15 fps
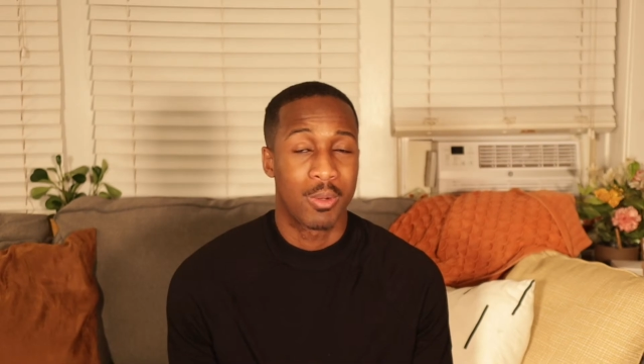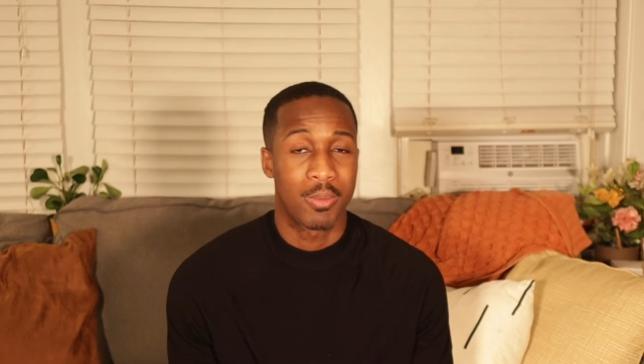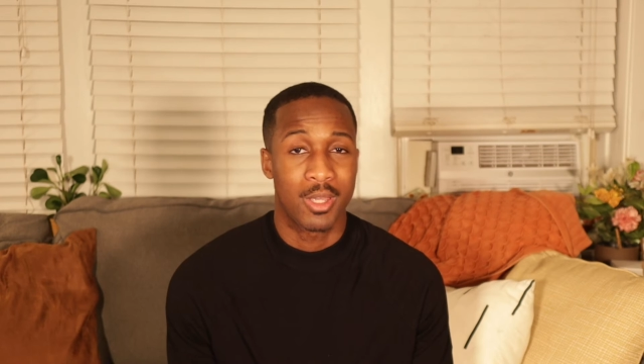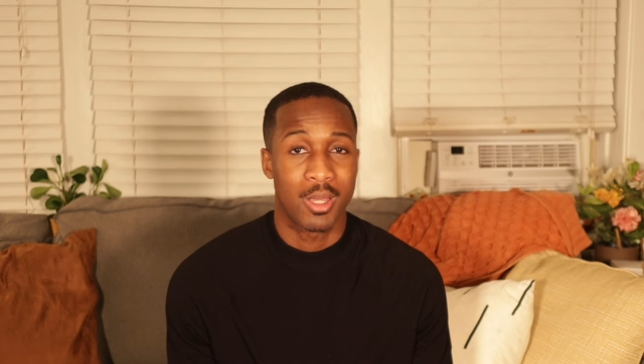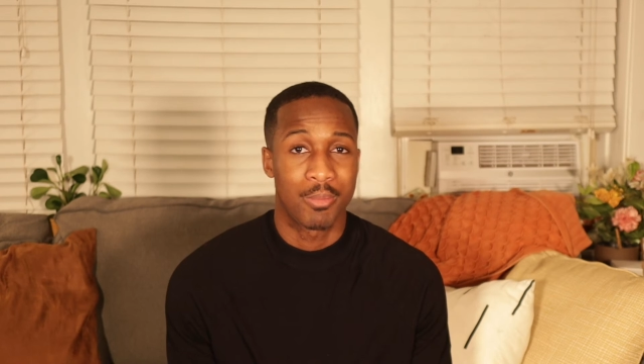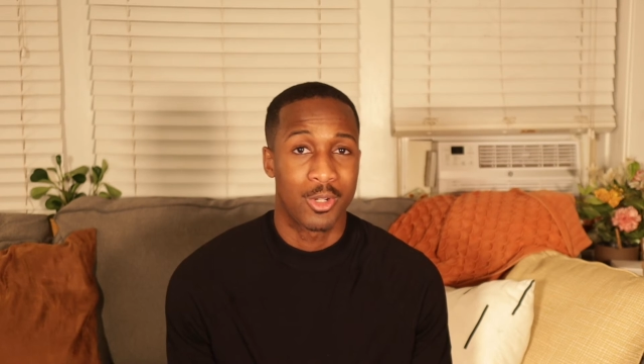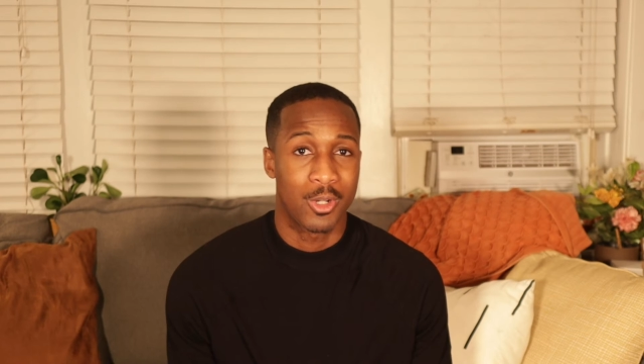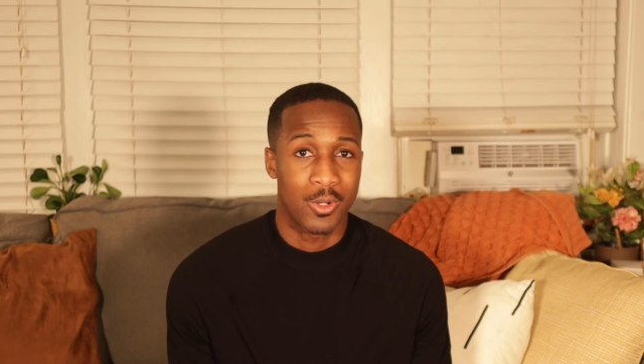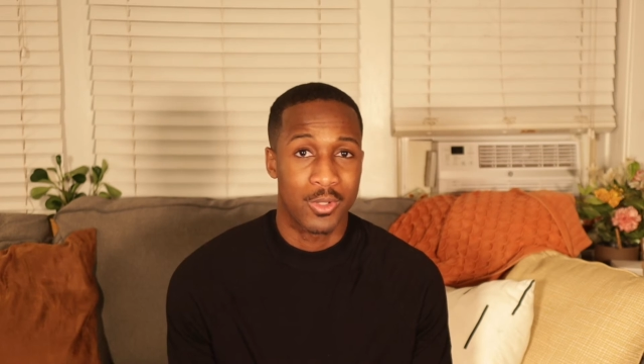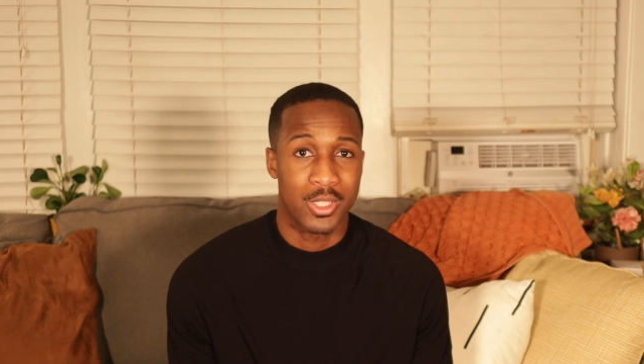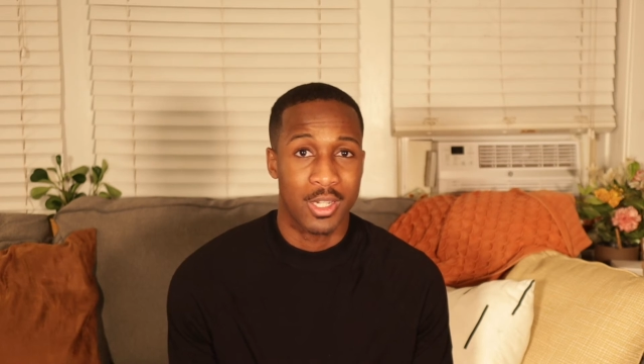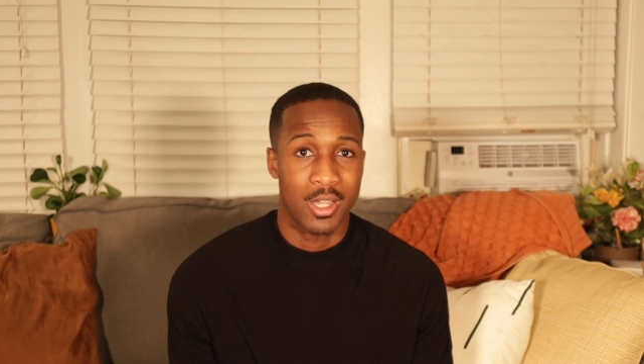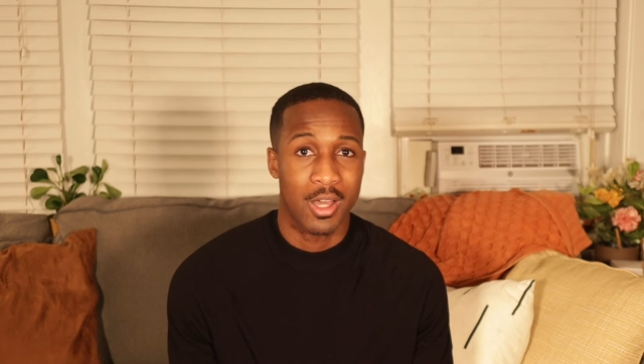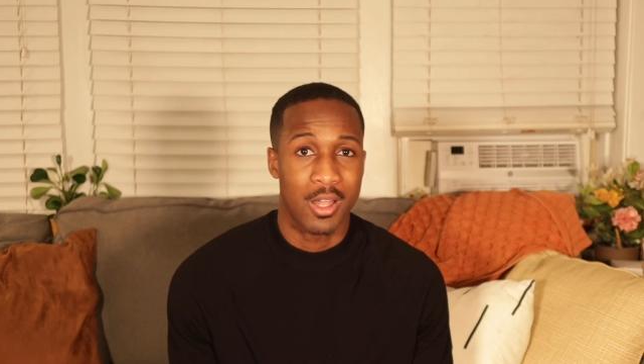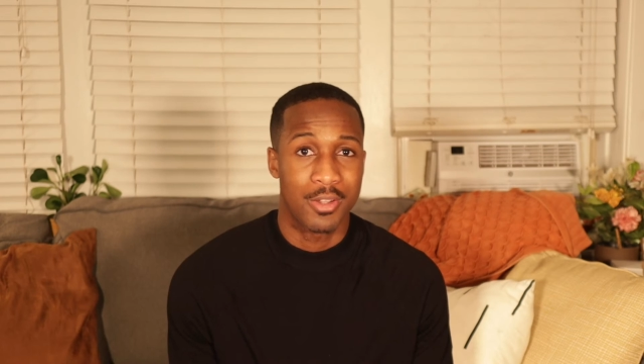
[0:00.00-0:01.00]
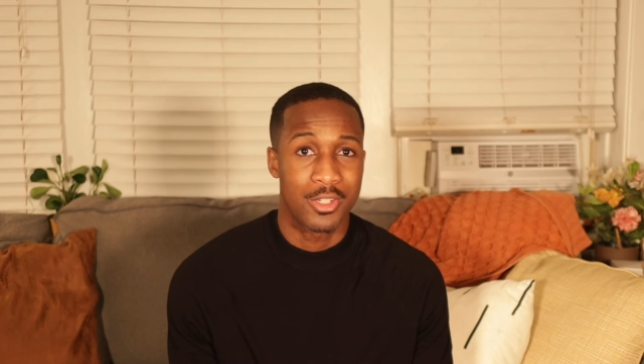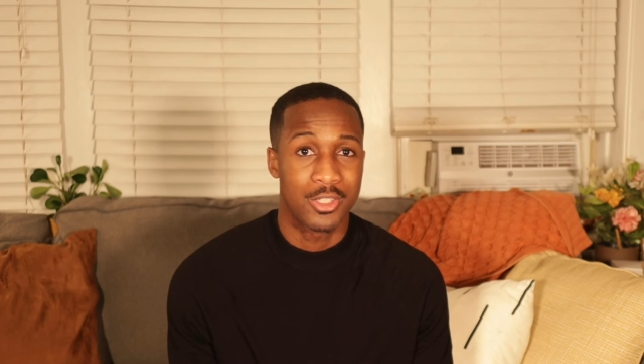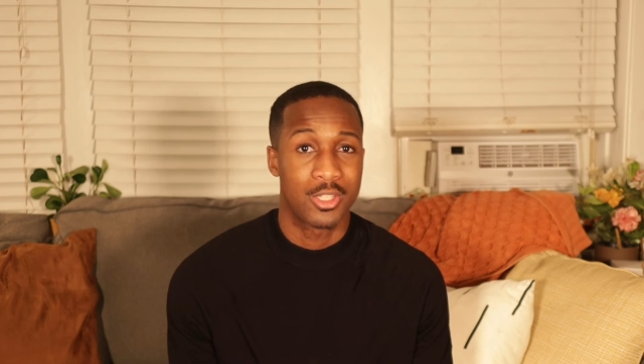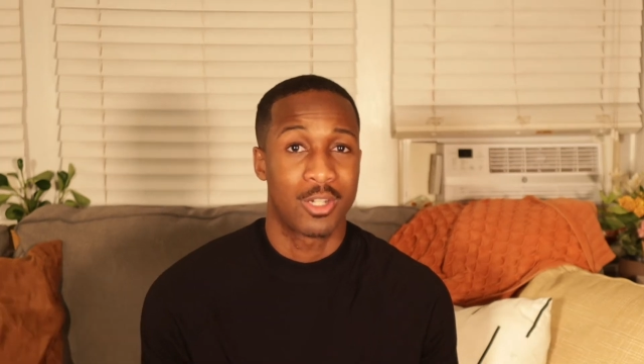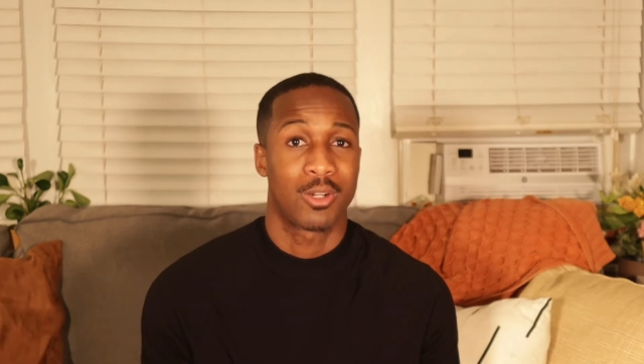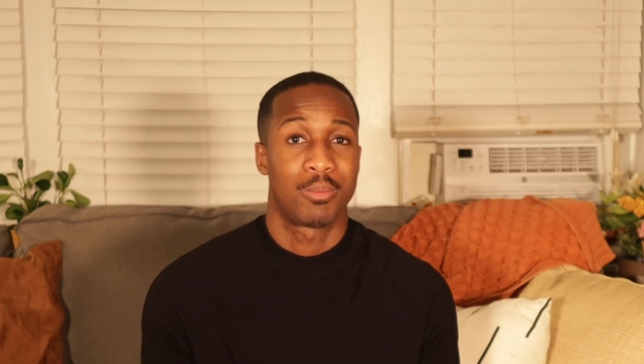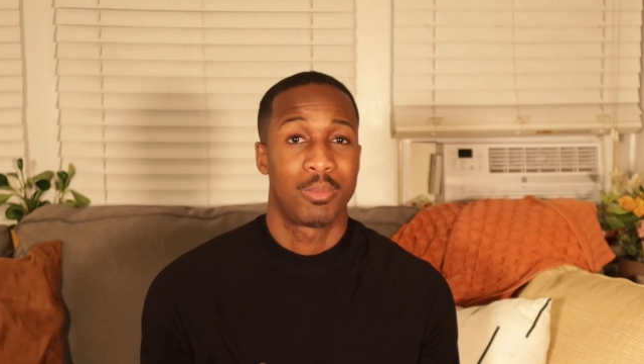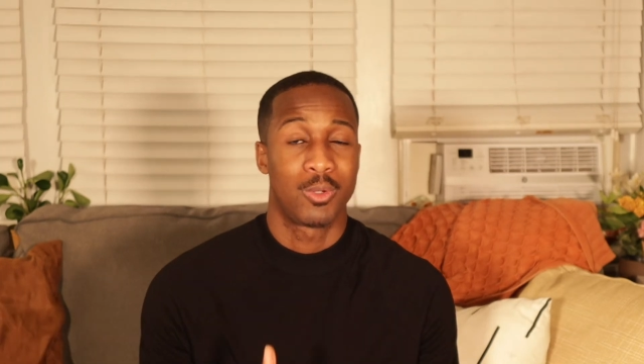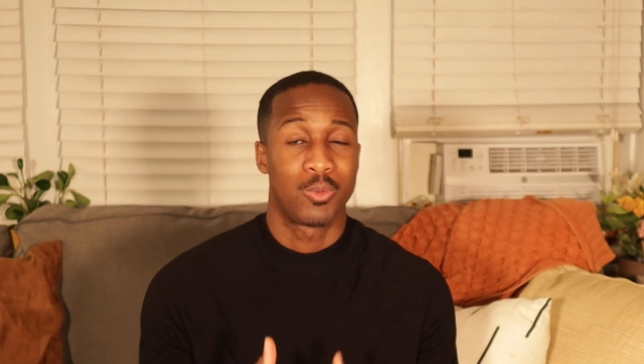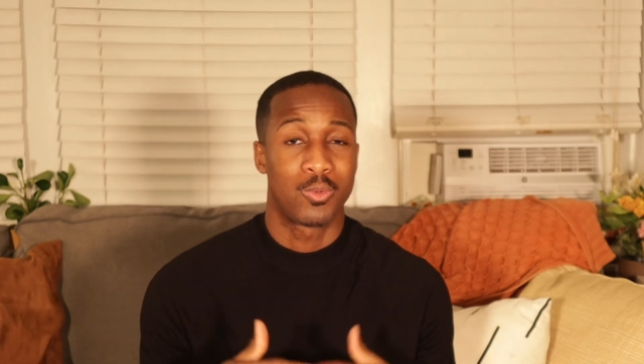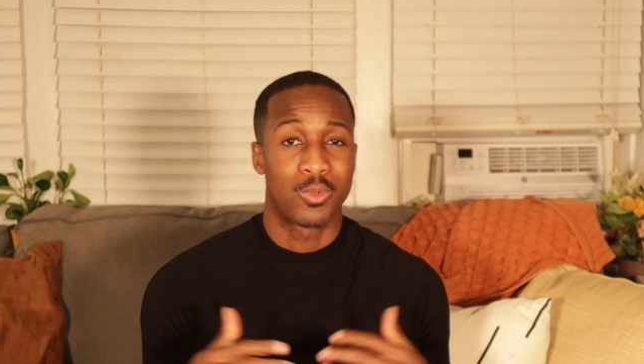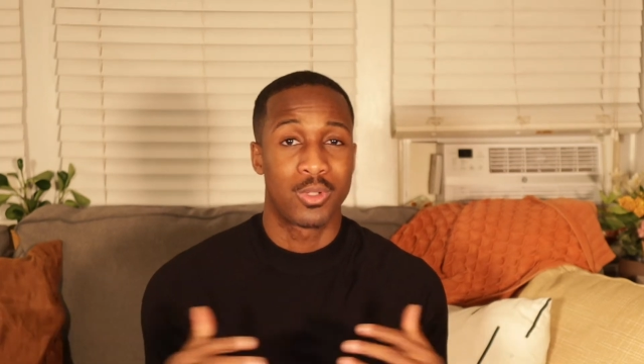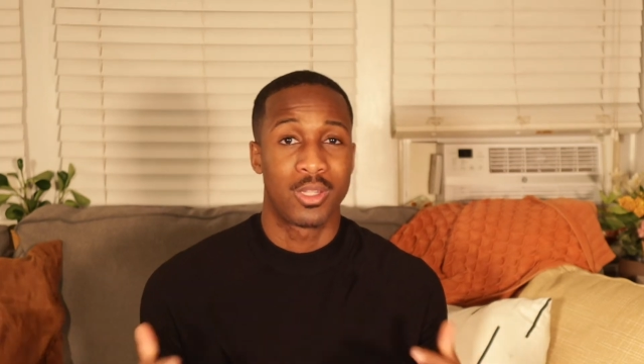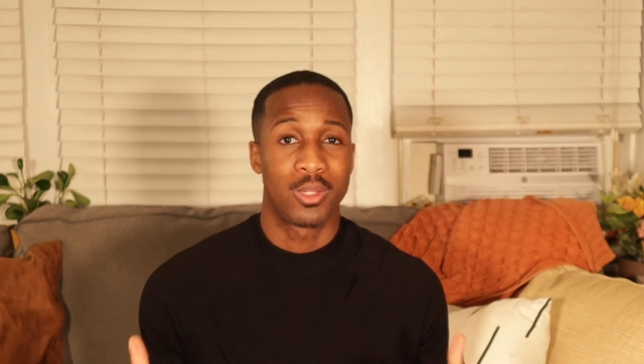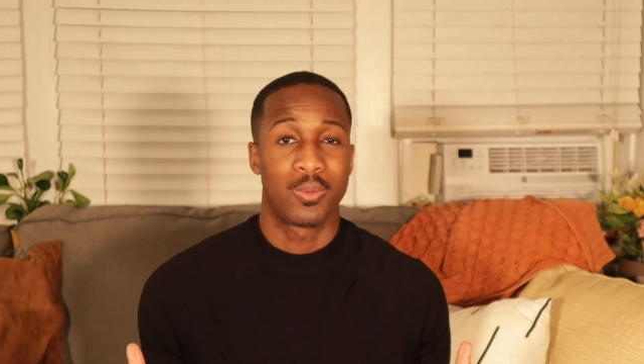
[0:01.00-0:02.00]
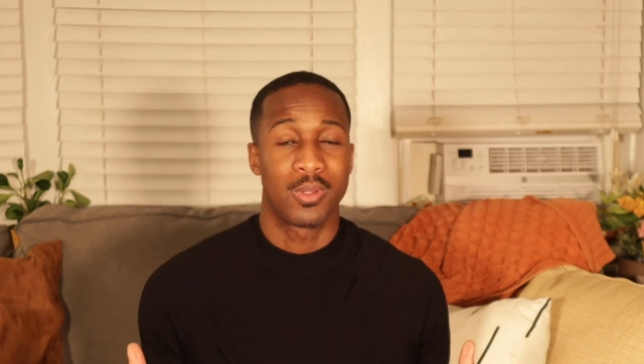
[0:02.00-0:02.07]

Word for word: want to become a neuropsychologist that are going to be really,